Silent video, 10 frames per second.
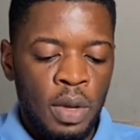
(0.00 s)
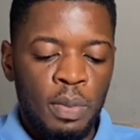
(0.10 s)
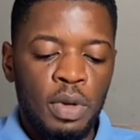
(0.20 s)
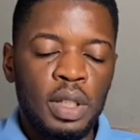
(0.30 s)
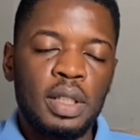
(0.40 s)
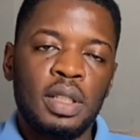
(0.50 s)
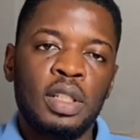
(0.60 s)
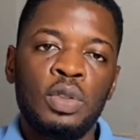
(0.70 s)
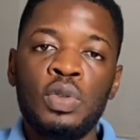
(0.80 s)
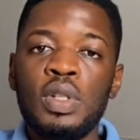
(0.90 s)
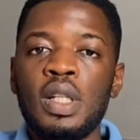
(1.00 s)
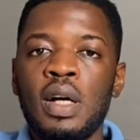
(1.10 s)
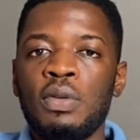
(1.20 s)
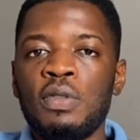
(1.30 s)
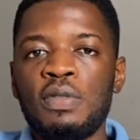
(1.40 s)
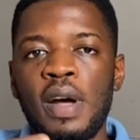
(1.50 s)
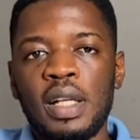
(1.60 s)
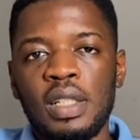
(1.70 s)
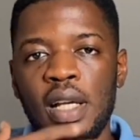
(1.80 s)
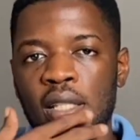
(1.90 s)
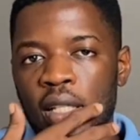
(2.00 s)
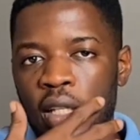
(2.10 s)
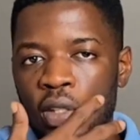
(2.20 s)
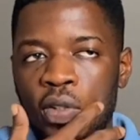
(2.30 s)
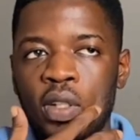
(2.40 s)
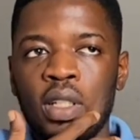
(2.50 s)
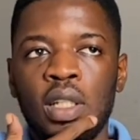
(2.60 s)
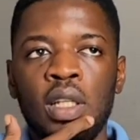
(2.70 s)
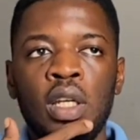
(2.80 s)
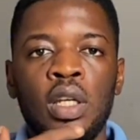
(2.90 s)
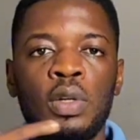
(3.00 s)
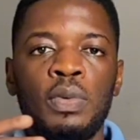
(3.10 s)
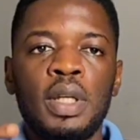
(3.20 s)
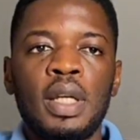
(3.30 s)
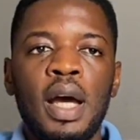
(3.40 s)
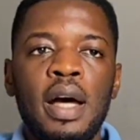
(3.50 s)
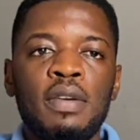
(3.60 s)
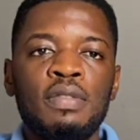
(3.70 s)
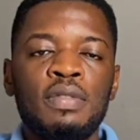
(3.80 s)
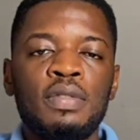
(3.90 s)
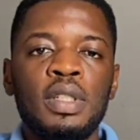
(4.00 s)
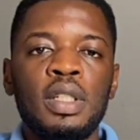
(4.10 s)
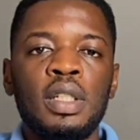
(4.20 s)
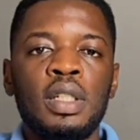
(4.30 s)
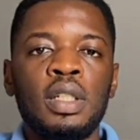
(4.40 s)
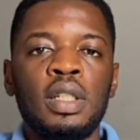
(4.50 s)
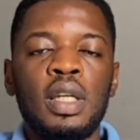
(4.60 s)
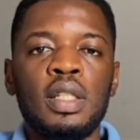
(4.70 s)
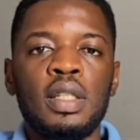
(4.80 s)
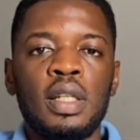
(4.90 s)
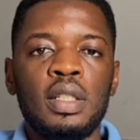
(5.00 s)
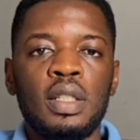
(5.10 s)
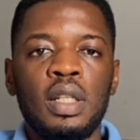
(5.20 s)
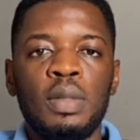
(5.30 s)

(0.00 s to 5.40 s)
But using our own factory as a case study, we have the 883